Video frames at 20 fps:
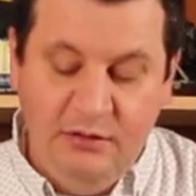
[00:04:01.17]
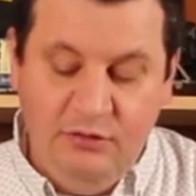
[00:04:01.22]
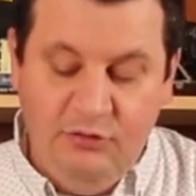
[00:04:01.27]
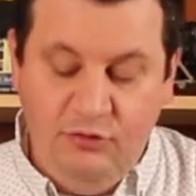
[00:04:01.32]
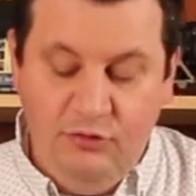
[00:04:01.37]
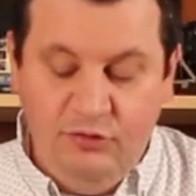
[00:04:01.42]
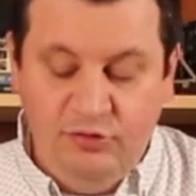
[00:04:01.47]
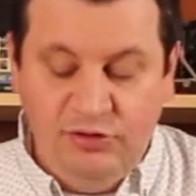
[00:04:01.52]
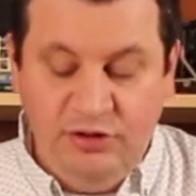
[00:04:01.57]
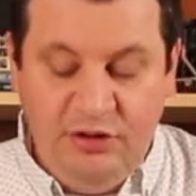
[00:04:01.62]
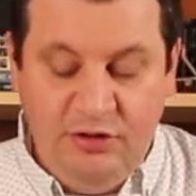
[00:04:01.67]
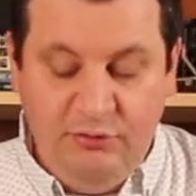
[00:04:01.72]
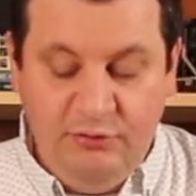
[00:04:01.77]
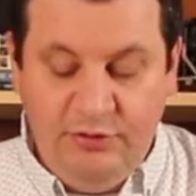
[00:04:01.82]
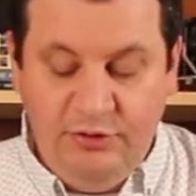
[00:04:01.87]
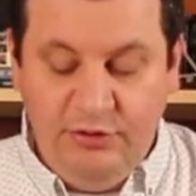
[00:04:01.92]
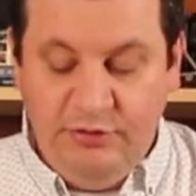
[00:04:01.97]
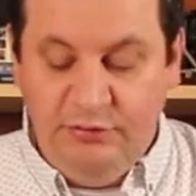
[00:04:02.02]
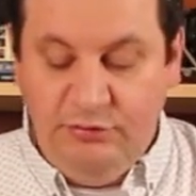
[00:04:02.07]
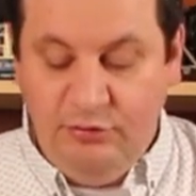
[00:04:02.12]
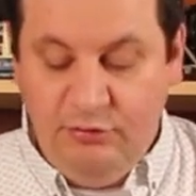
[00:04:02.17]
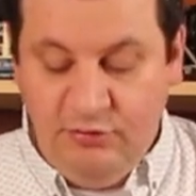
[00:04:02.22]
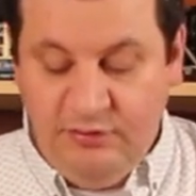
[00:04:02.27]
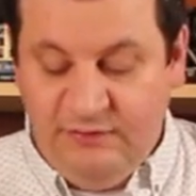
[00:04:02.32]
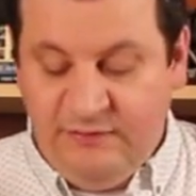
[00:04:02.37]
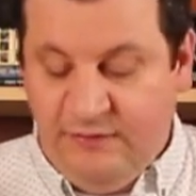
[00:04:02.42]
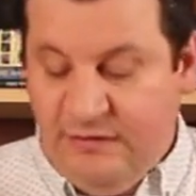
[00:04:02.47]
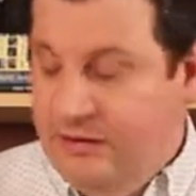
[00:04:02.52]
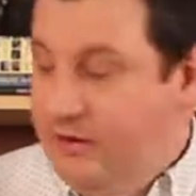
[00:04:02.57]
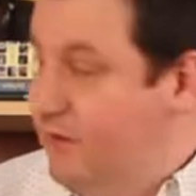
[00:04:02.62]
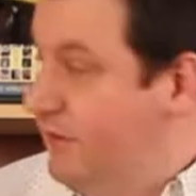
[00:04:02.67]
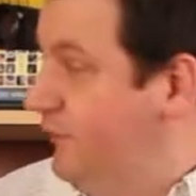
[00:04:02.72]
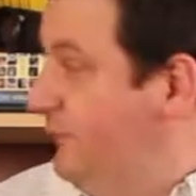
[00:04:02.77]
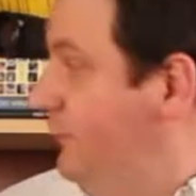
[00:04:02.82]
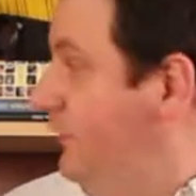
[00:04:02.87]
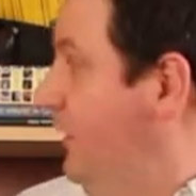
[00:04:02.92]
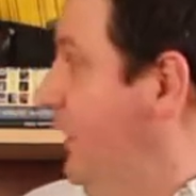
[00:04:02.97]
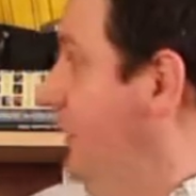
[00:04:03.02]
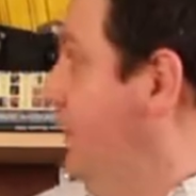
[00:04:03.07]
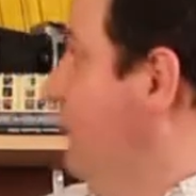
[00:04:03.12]
Usually on the new
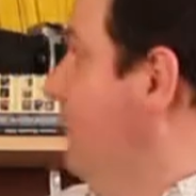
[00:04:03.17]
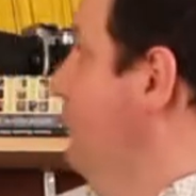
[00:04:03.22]
SLRs, like